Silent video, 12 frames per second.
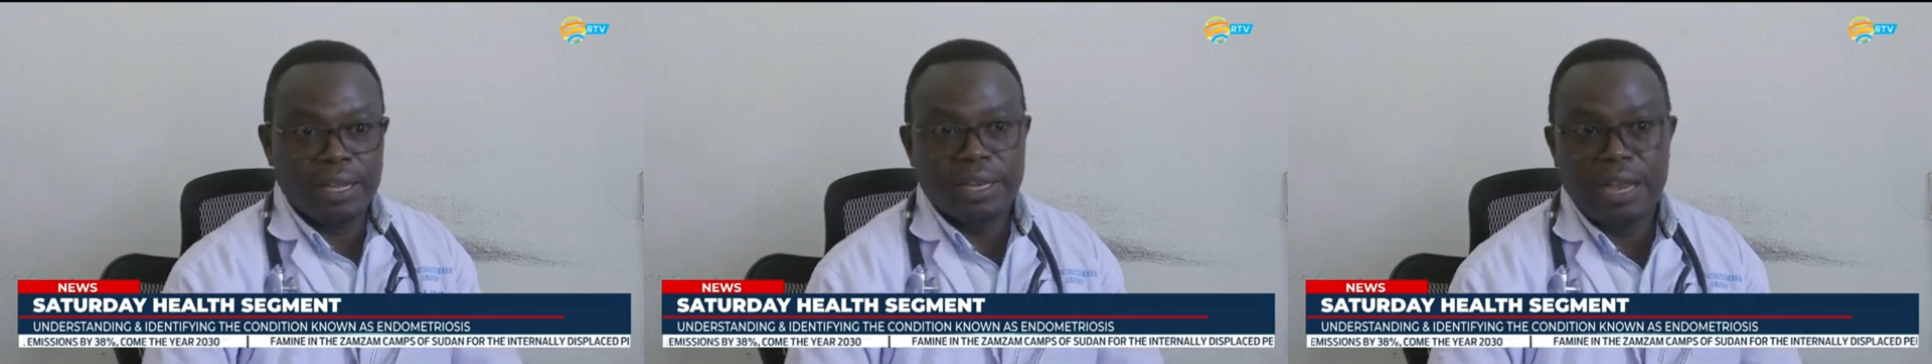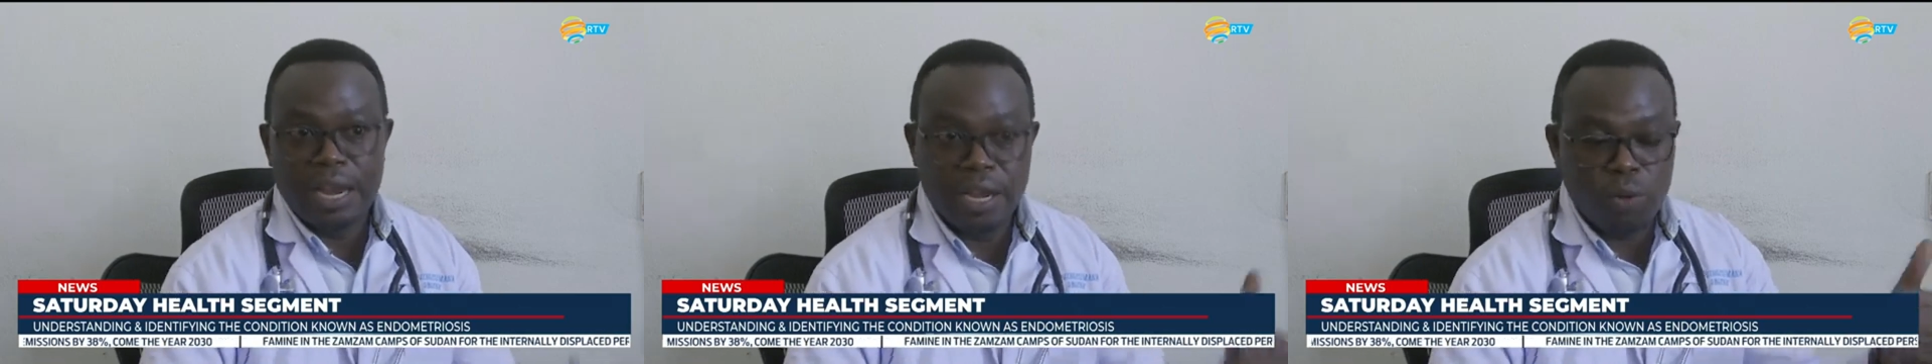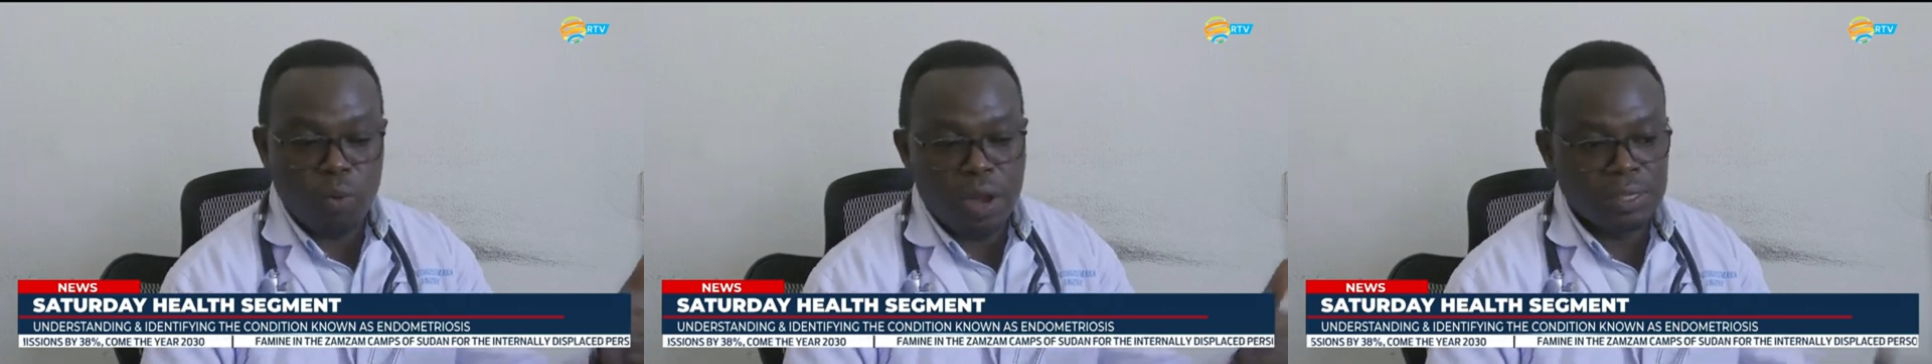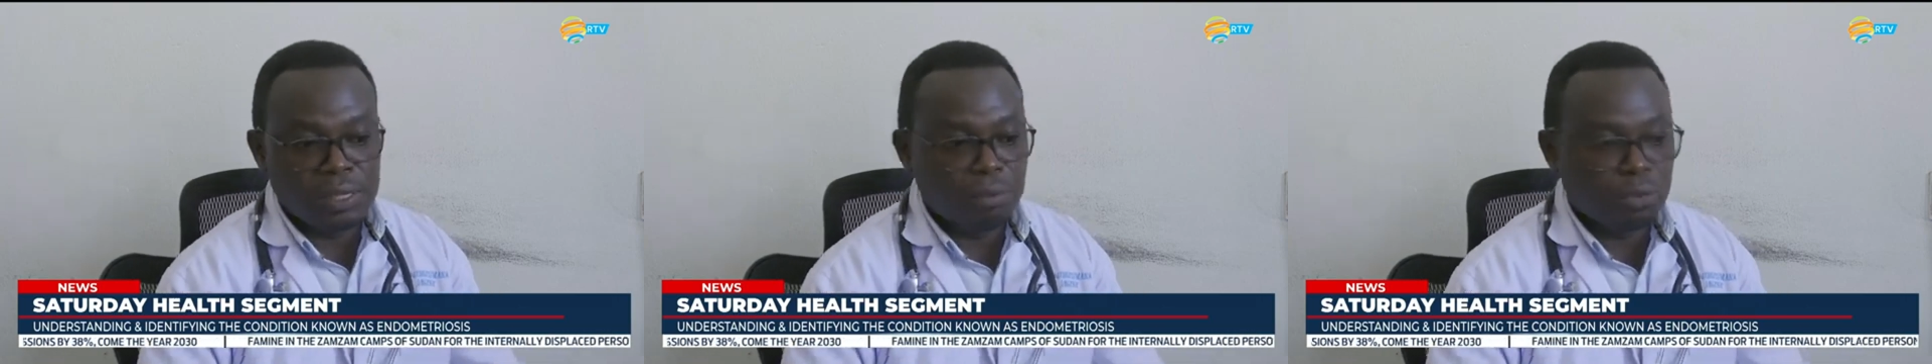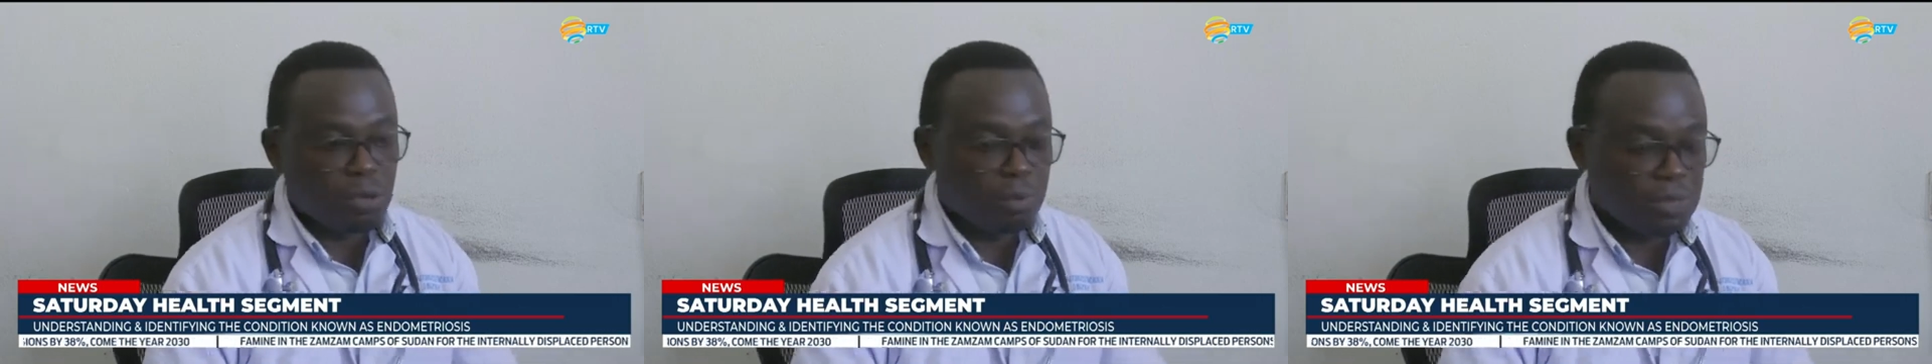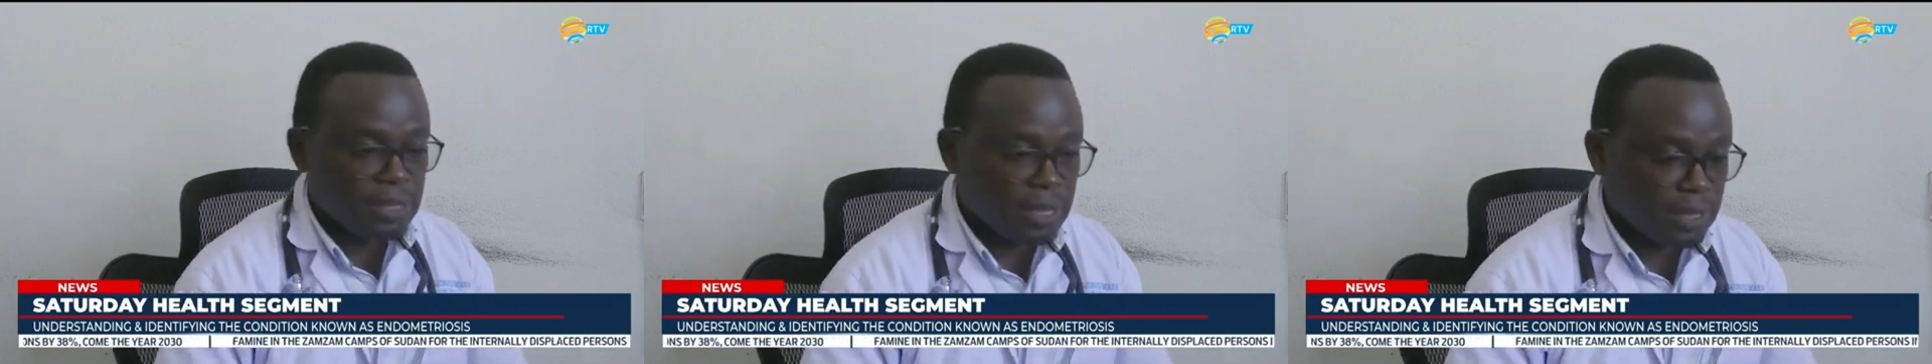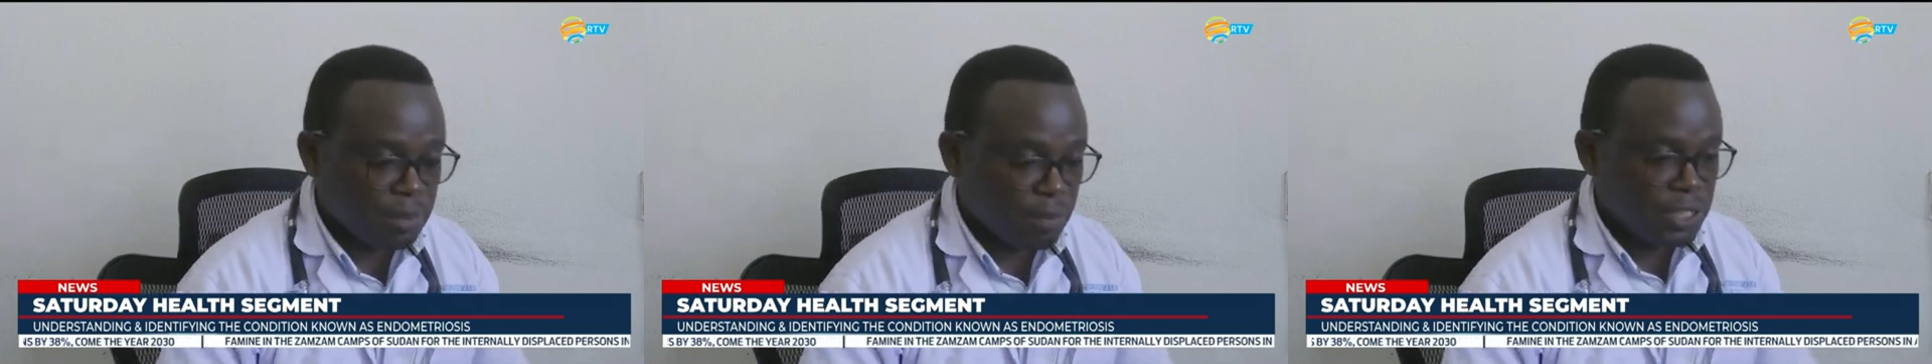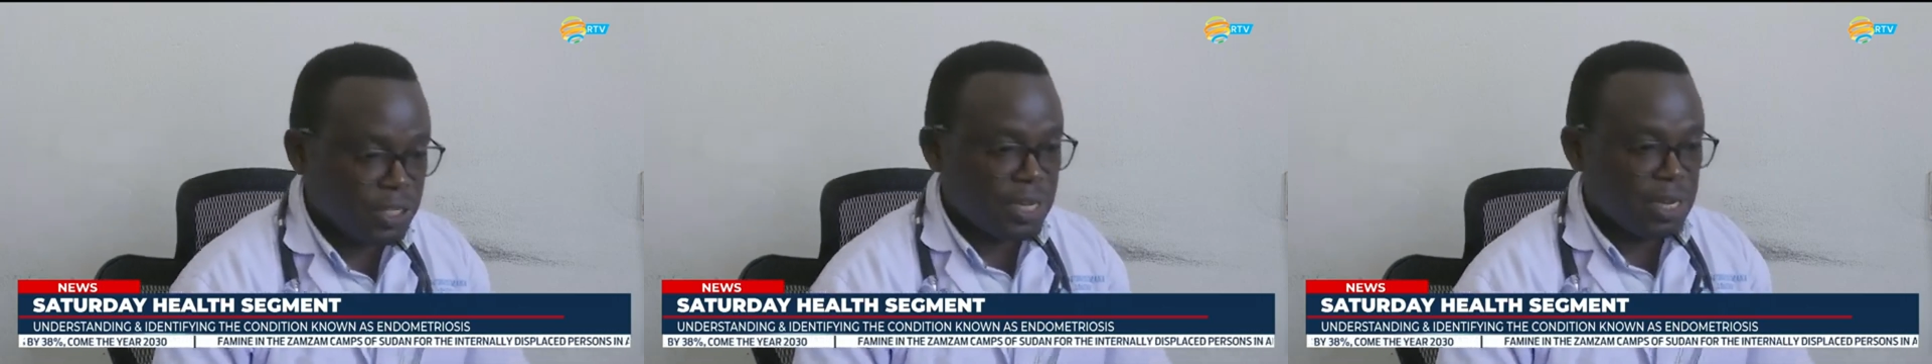That's one symptoms that the
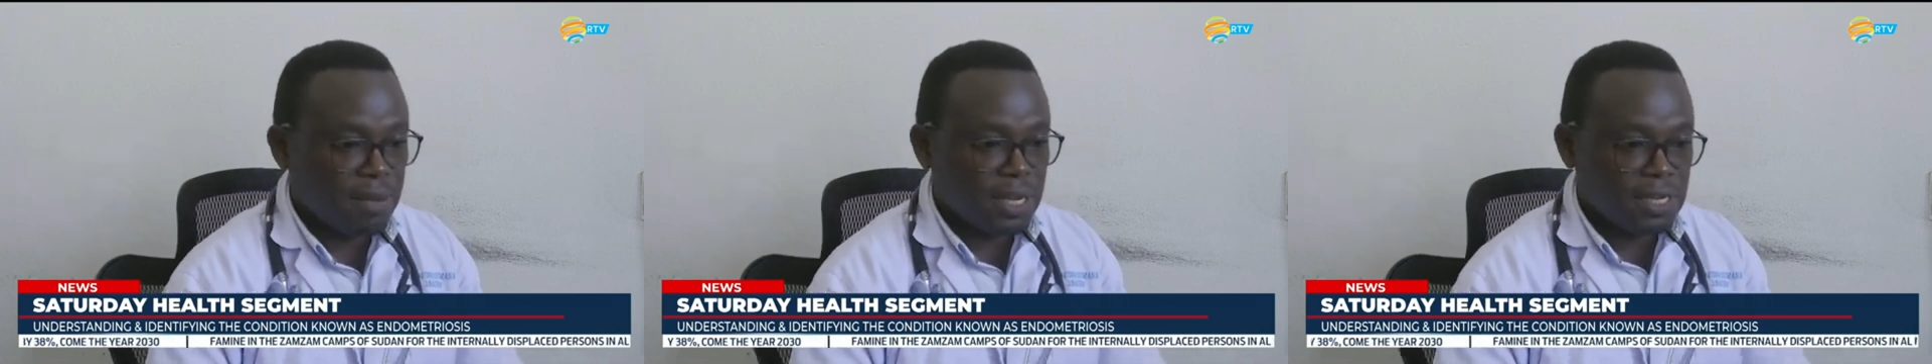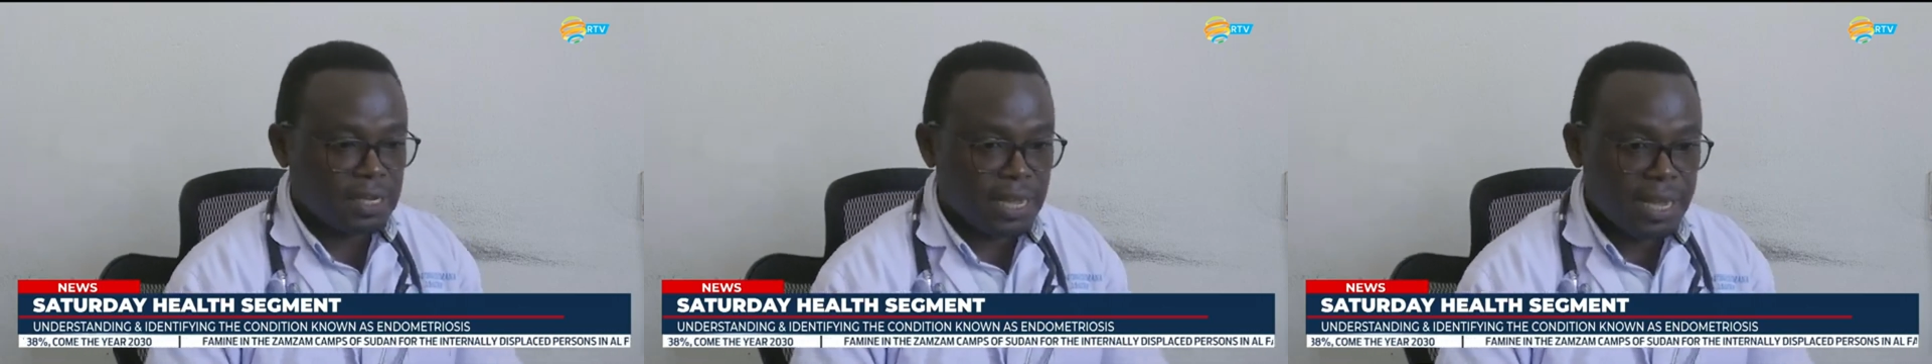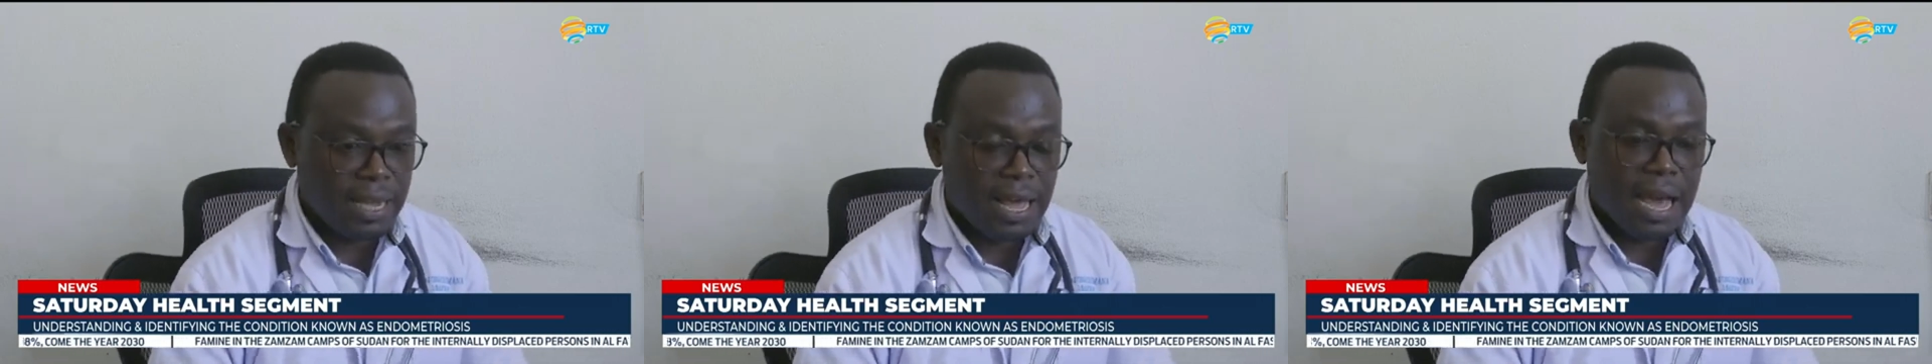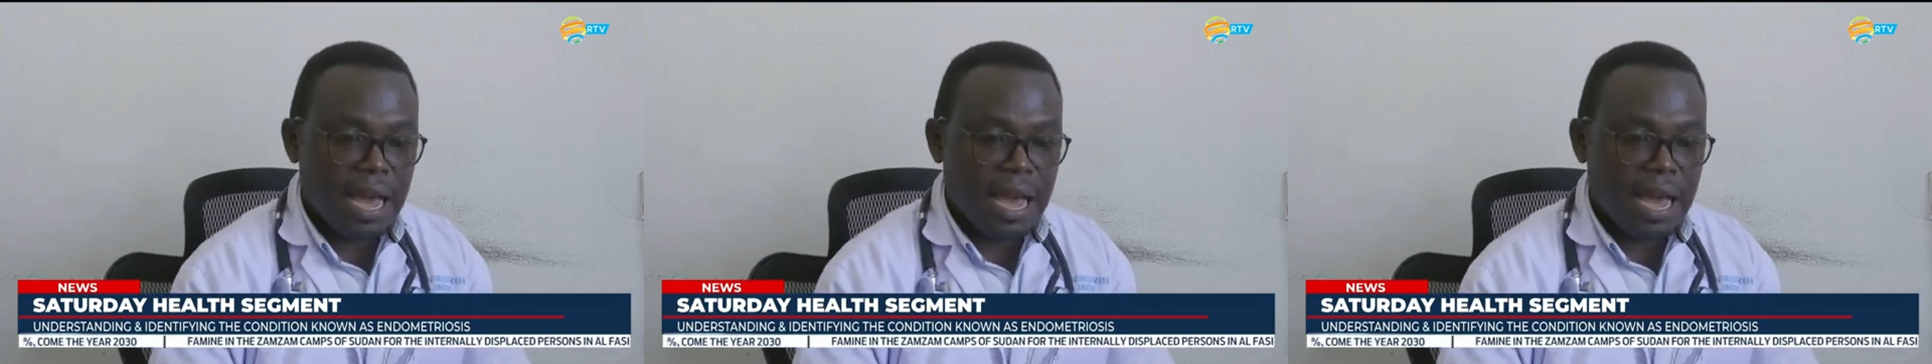patient may say.